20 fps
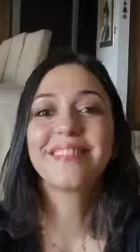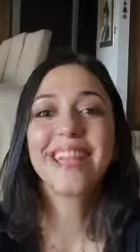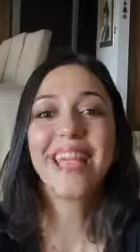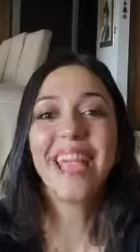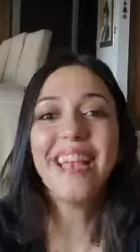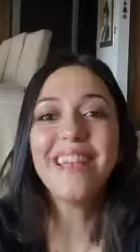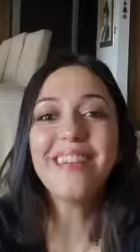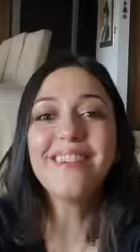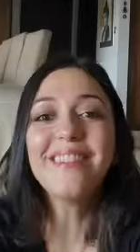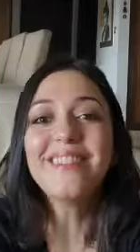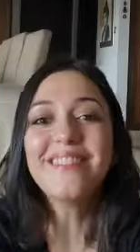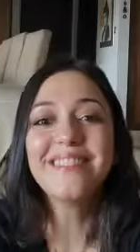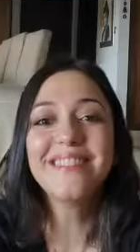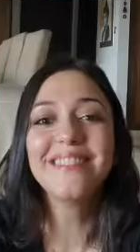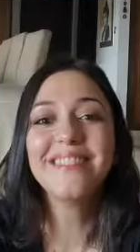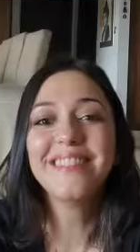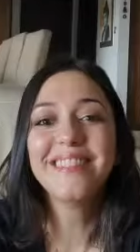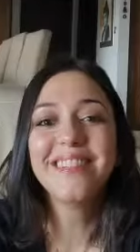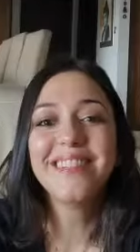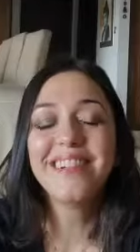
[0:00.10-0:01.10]
Hello.
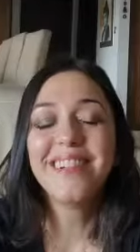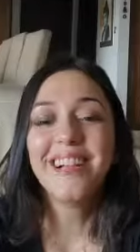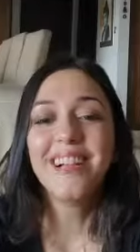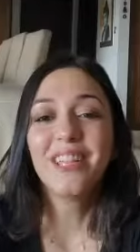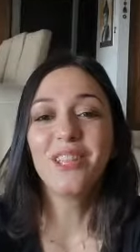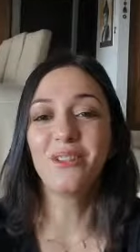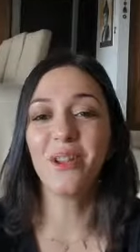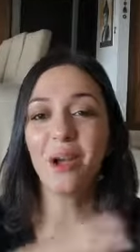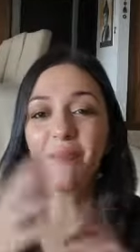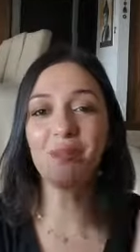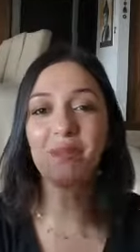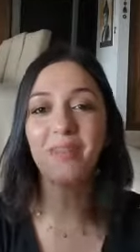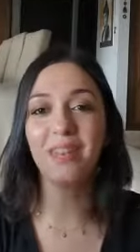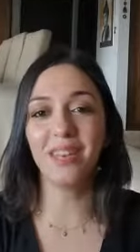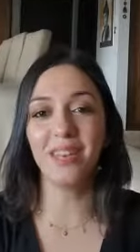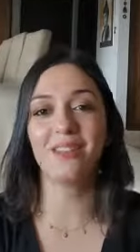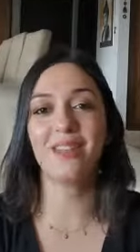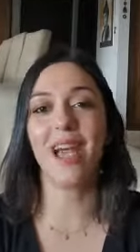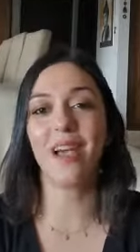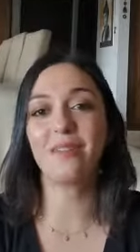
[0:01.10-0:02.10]
You know, I've been
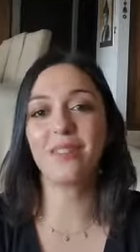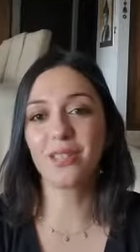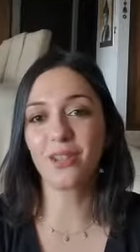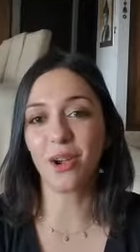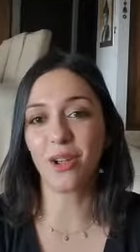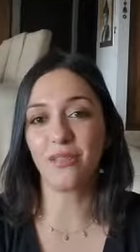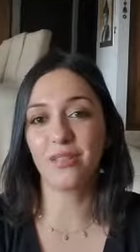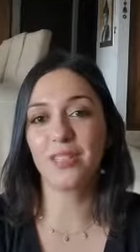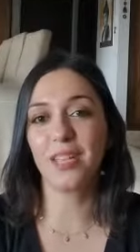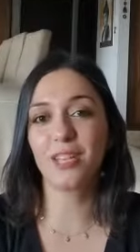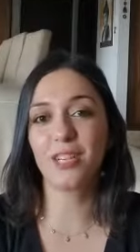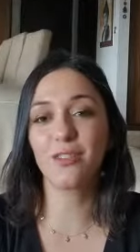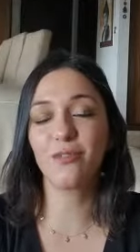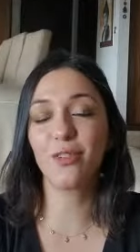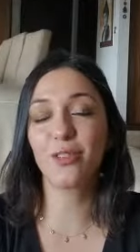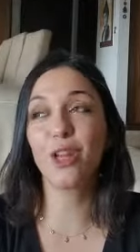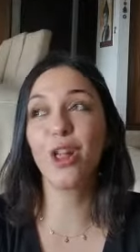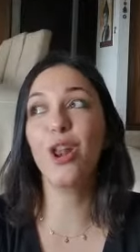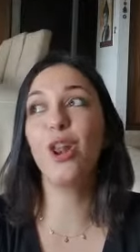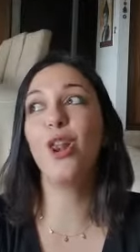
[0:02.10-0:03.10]
meaning to have this
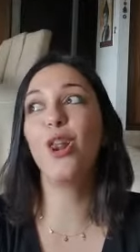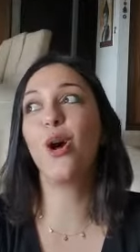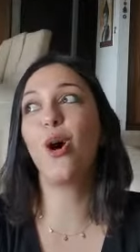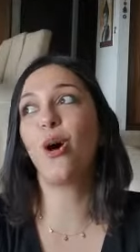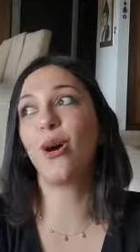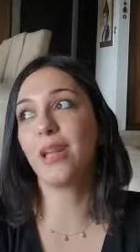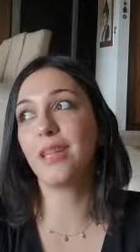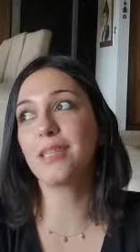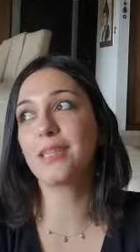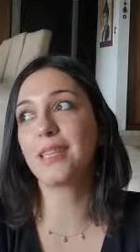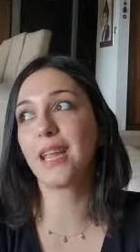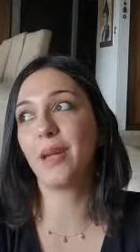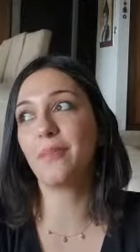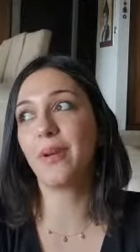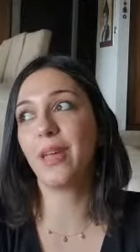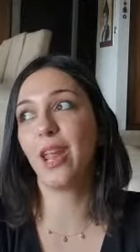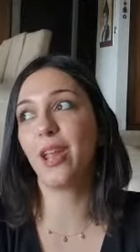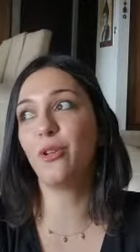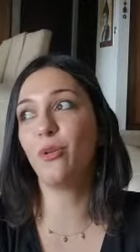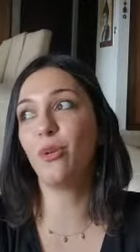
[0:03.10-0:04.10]
conversation for the longest
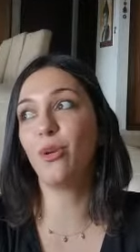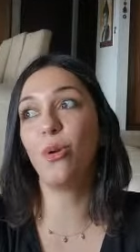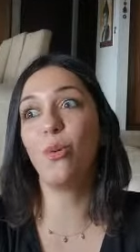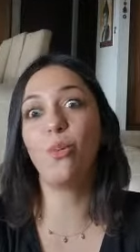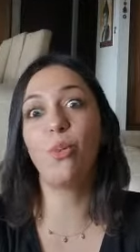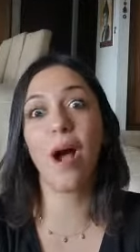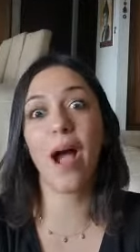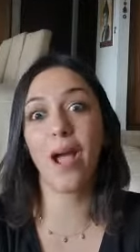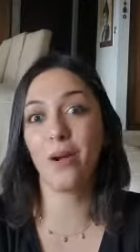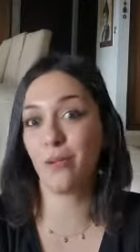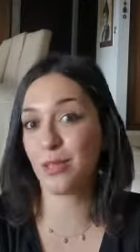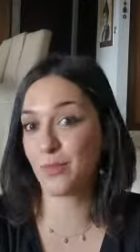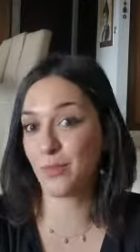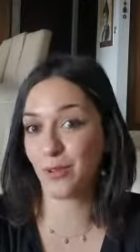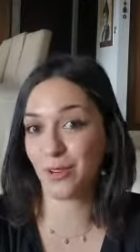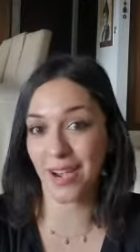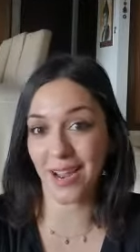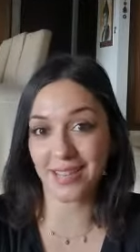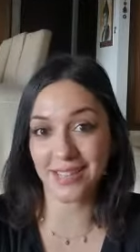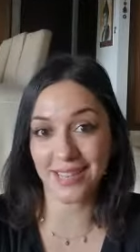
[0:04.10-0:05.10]
time and I don't know why I was
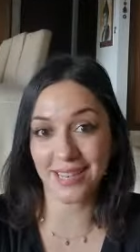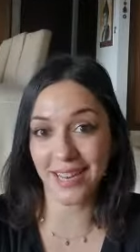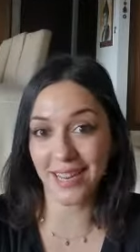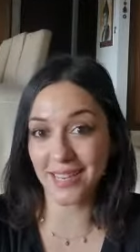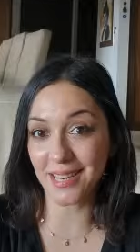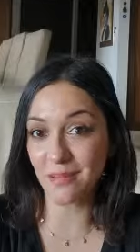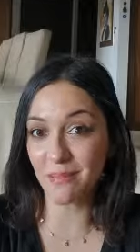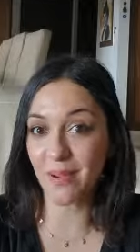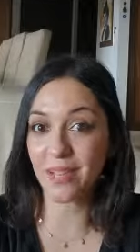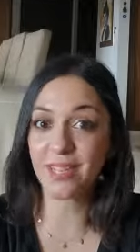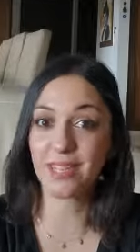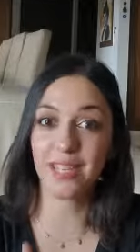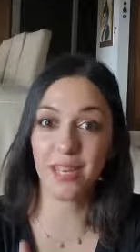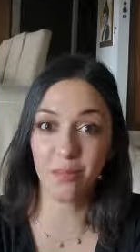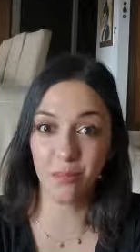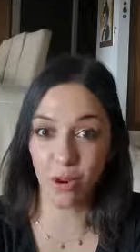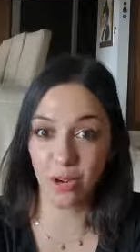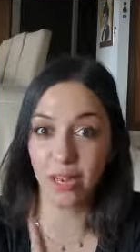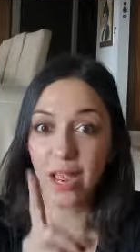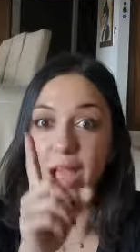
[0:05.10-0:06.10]
procrastinating, but today
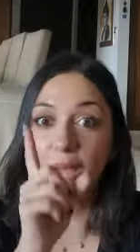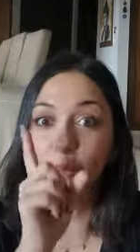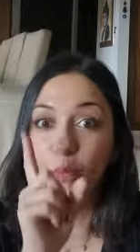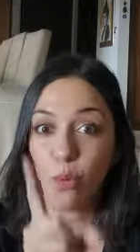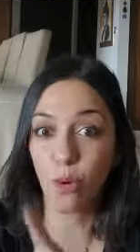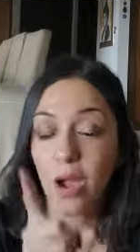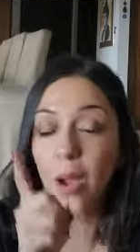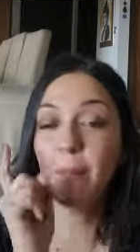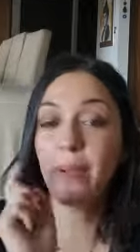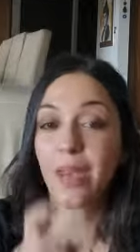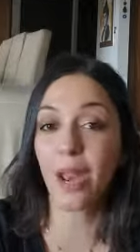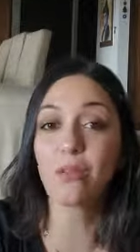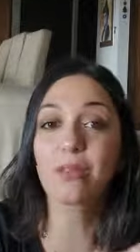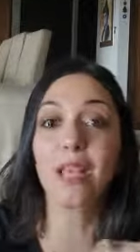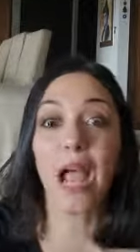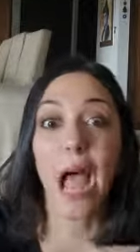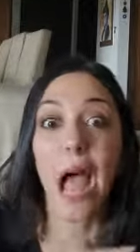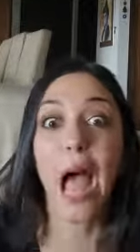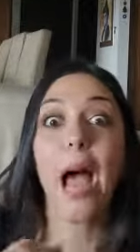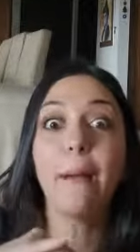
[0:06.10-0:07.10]
morning I woke up and I was
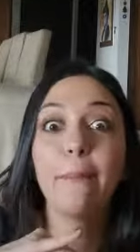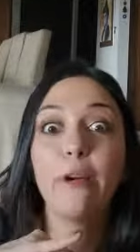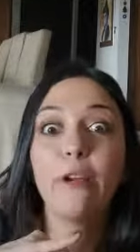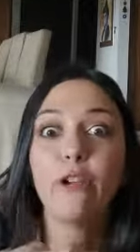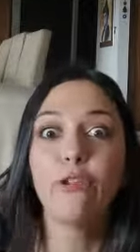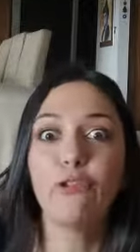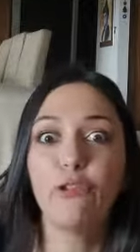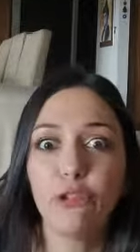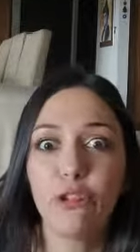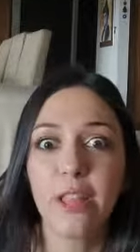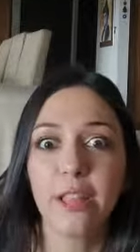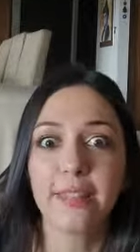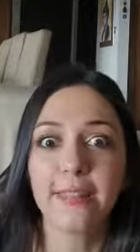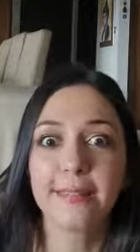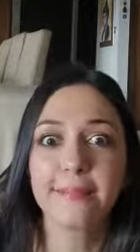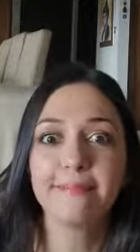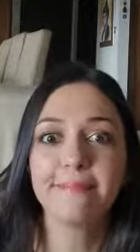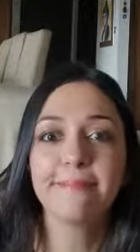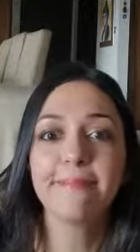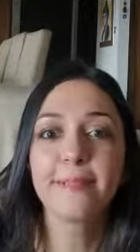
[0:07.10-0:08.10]
like, I'm going to do
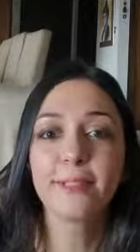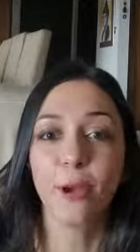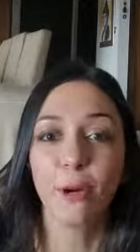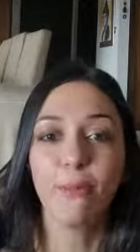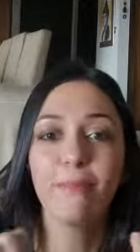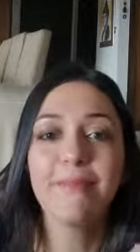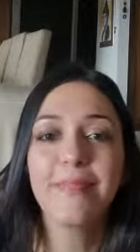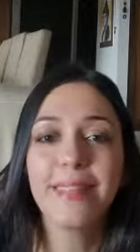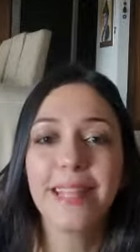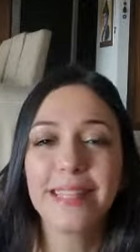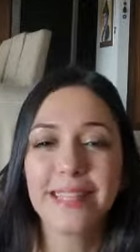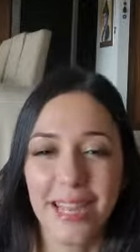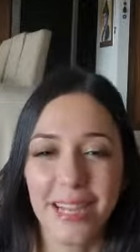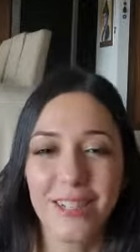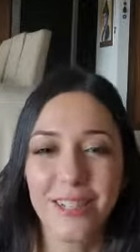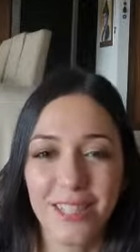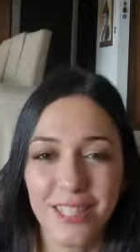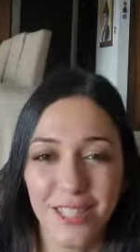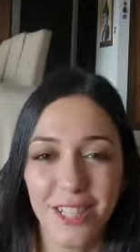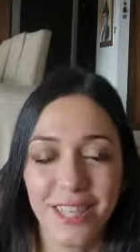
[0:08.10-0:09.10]
this. So let's
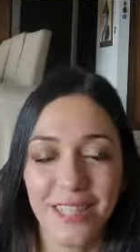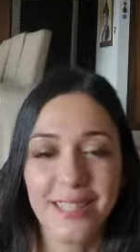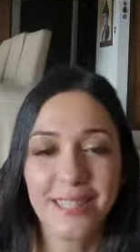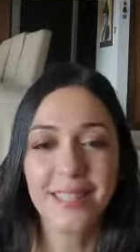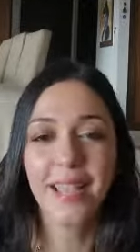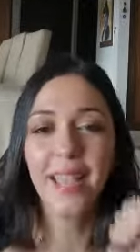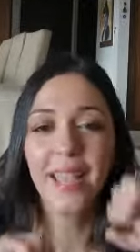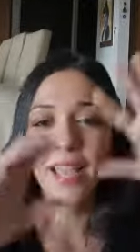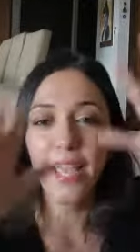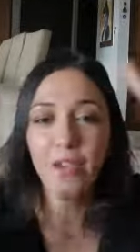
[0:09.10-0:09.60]
cut to the chase.